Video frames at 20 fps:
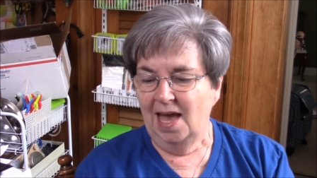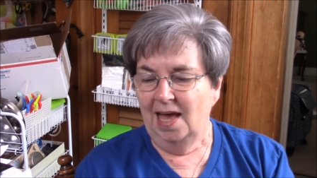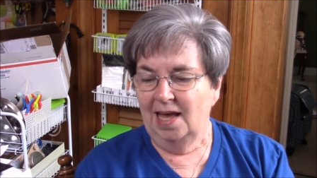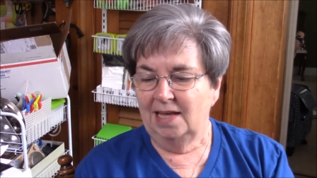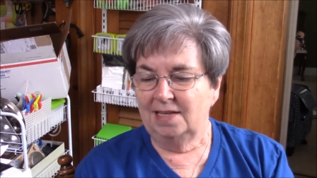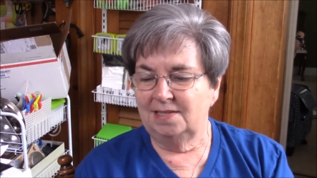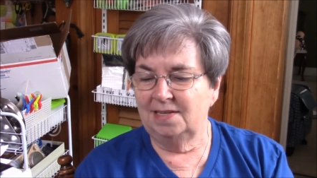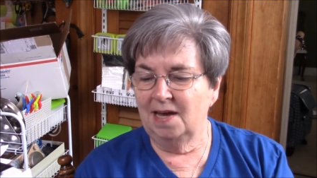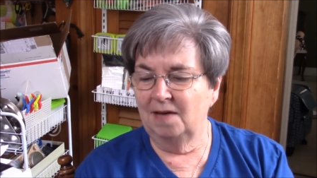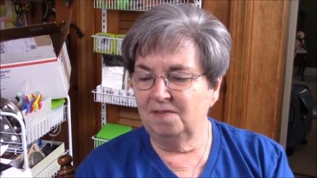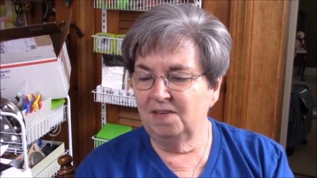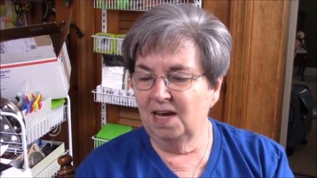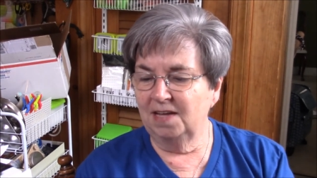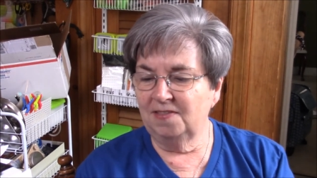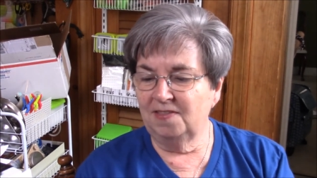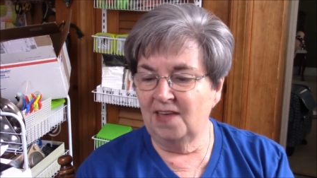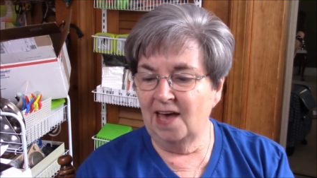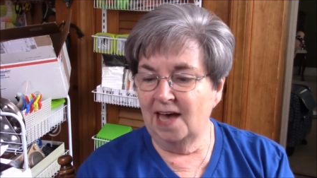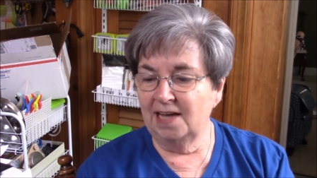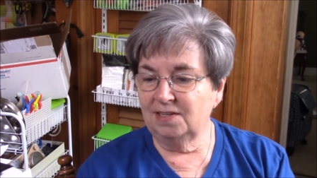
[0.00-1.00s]
see, I've
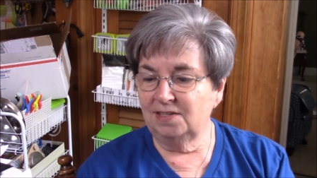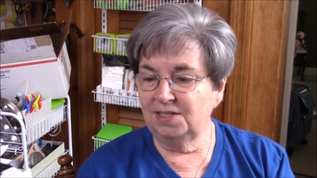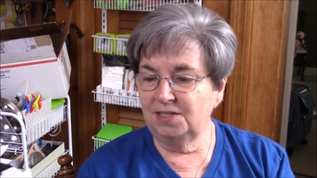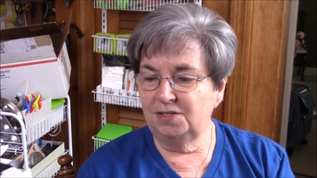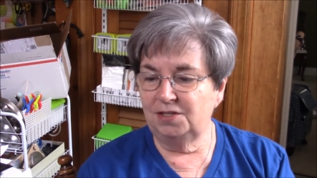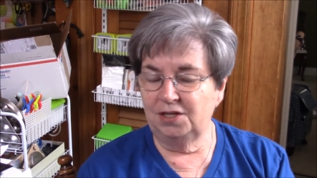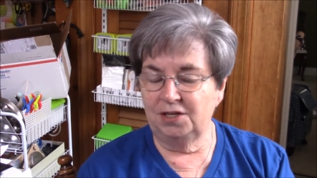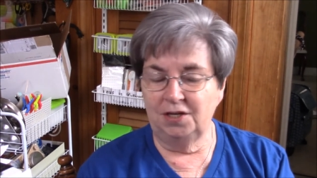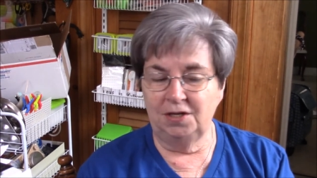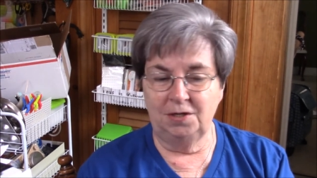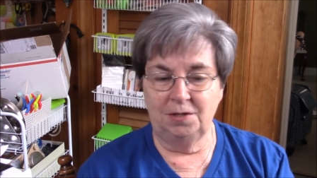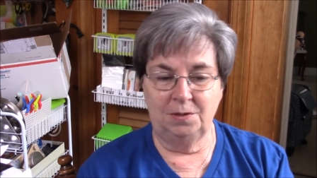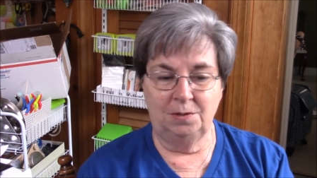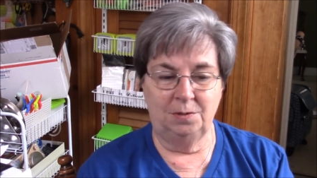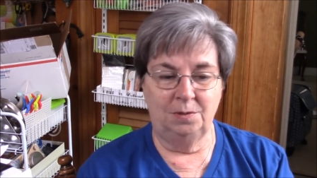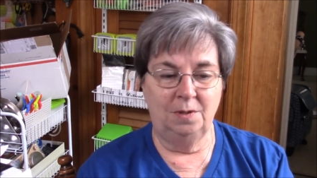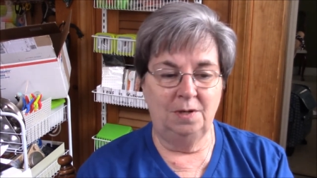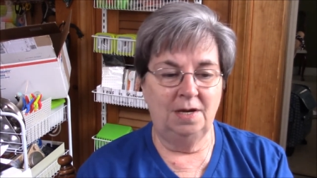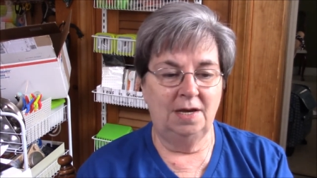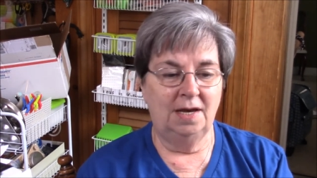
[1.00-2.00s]
got that to
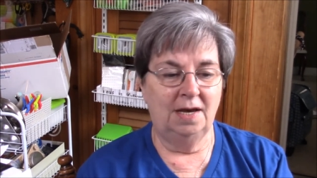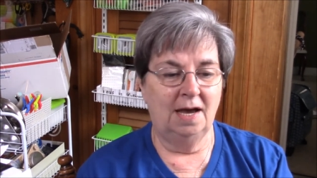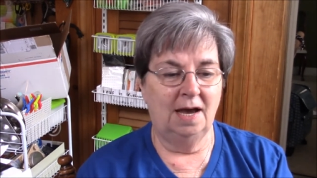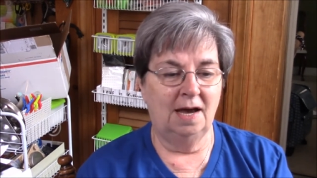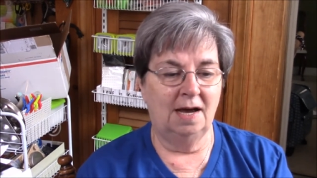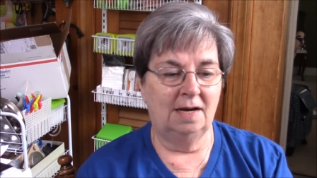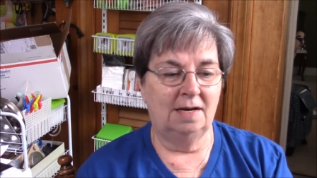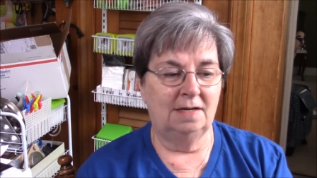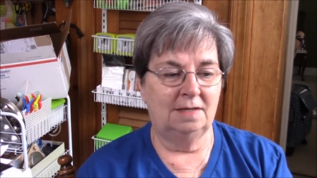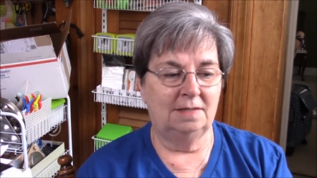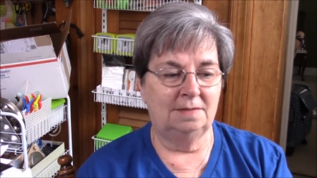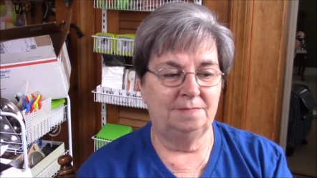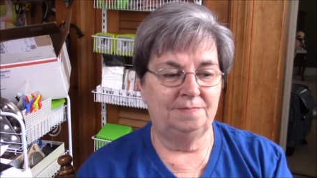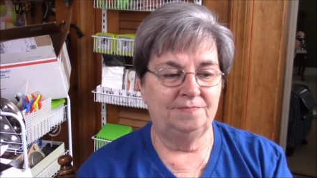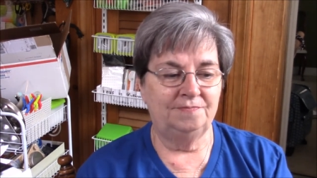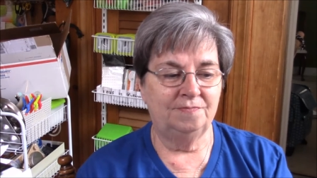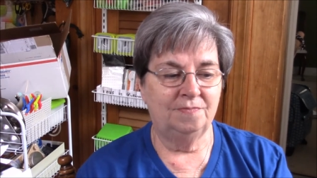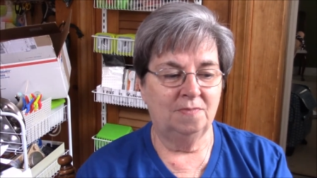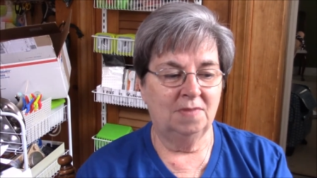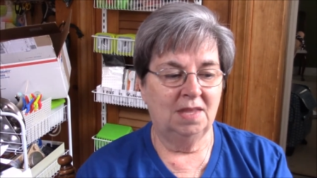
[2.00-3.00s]
do. Um,
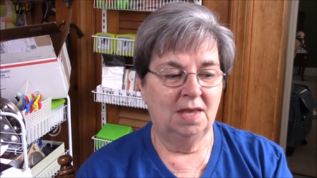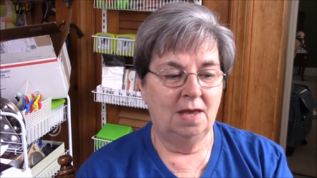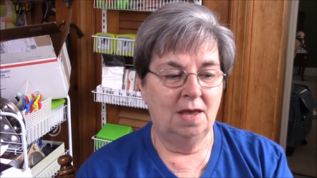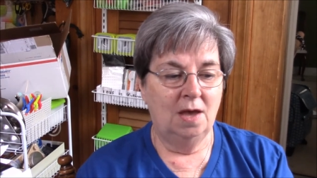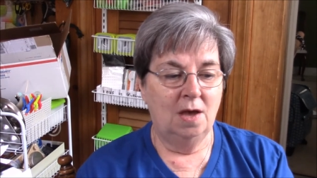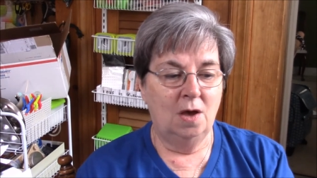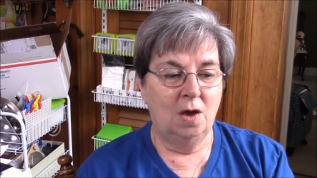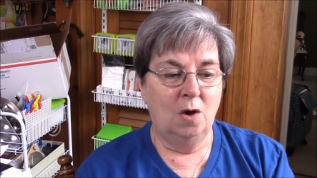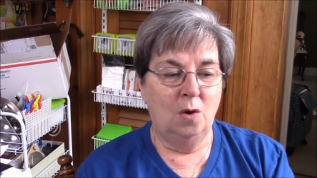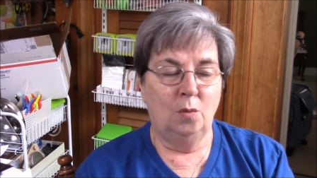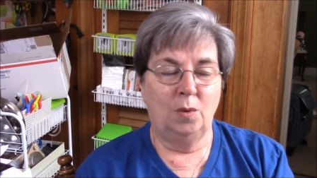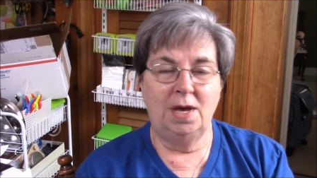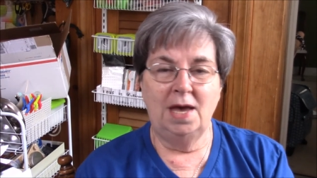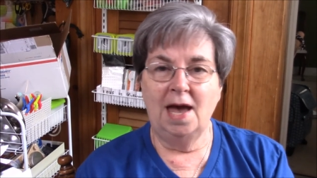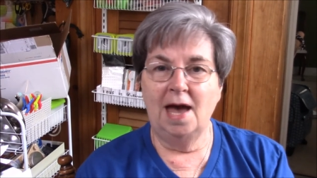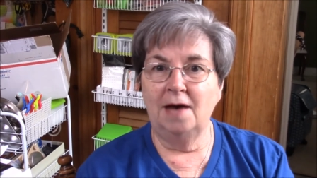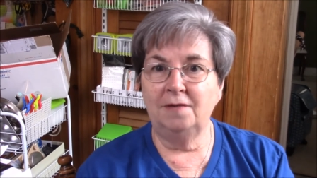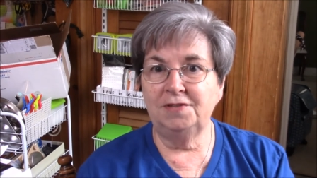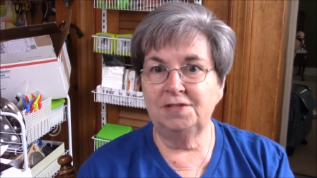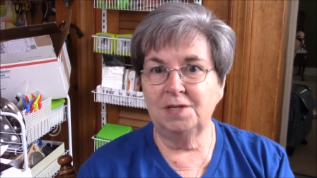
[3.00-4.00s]
we
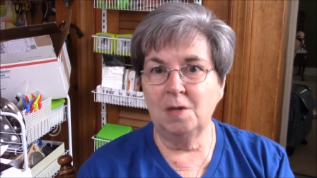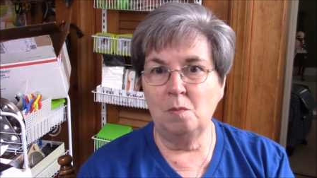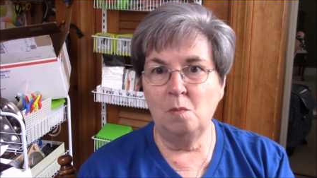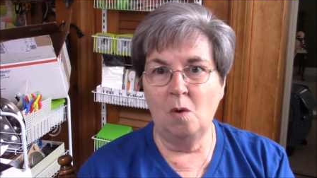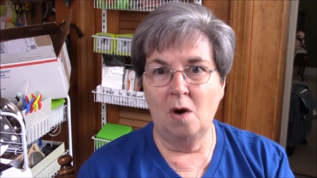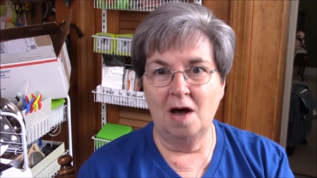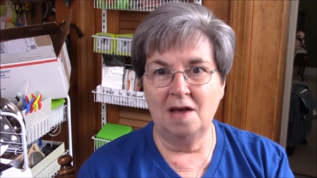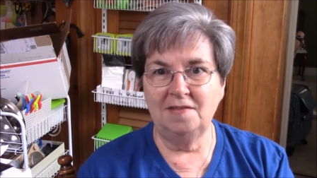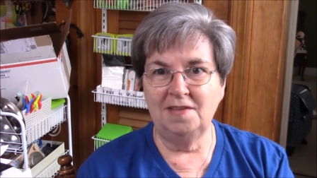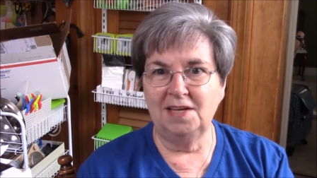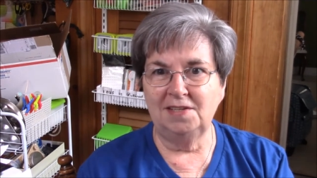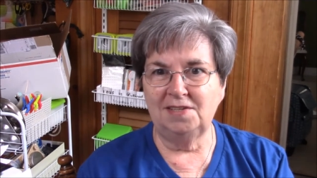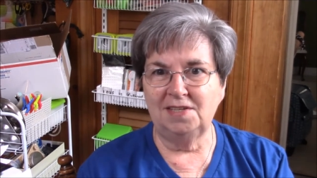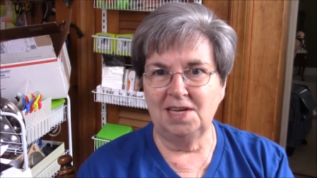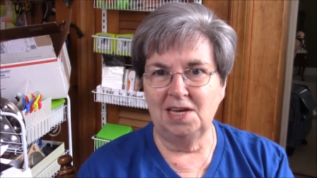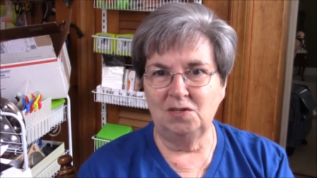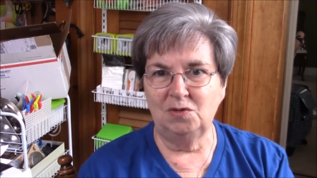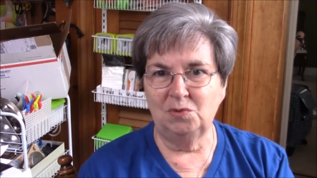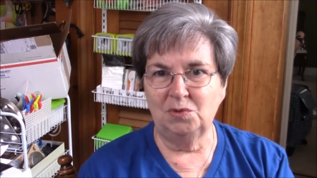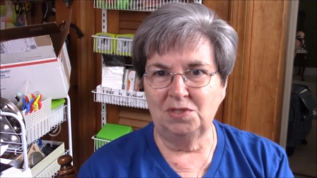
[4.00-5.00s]
have someone that's
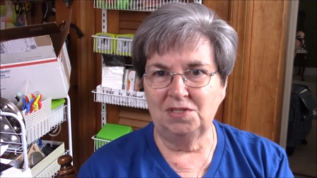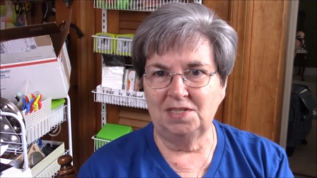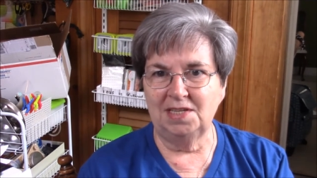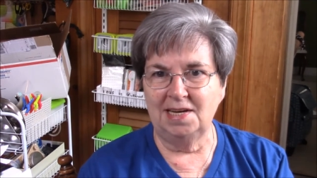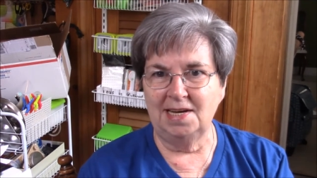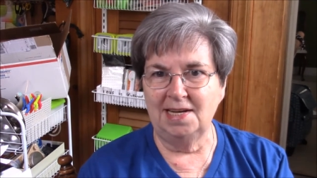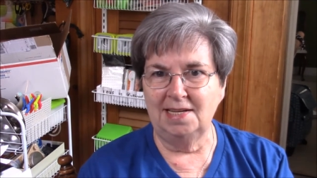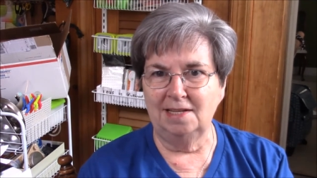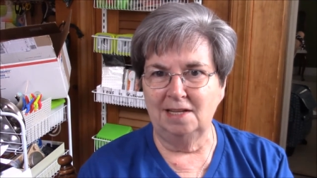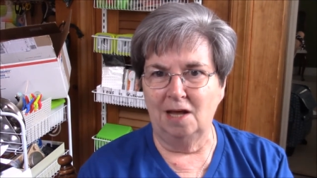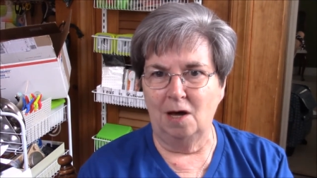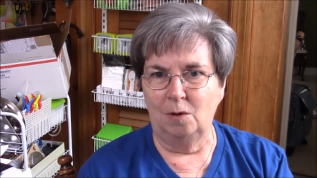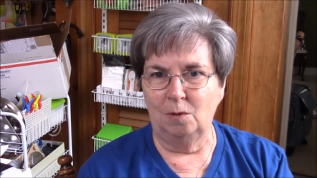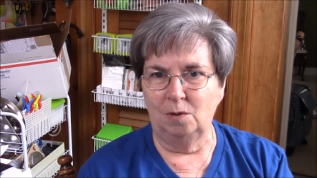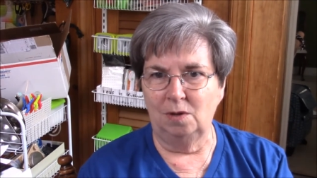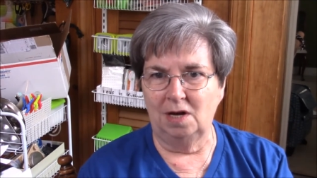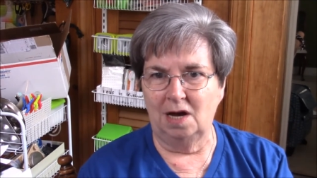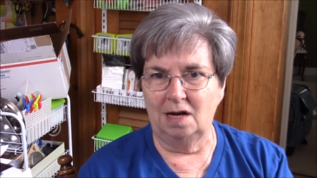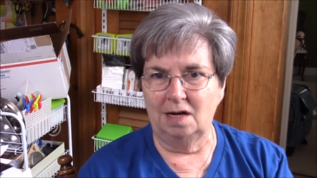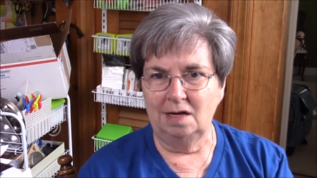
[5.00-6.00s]
interested in
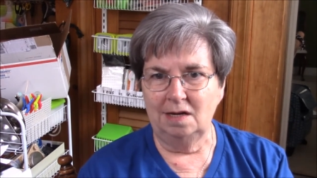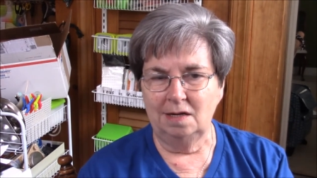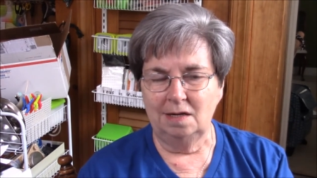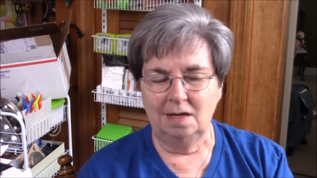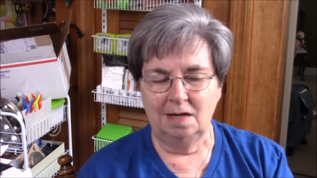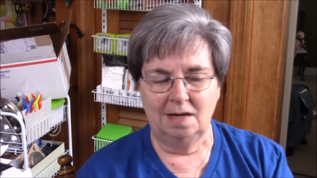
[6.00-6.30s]
Lola.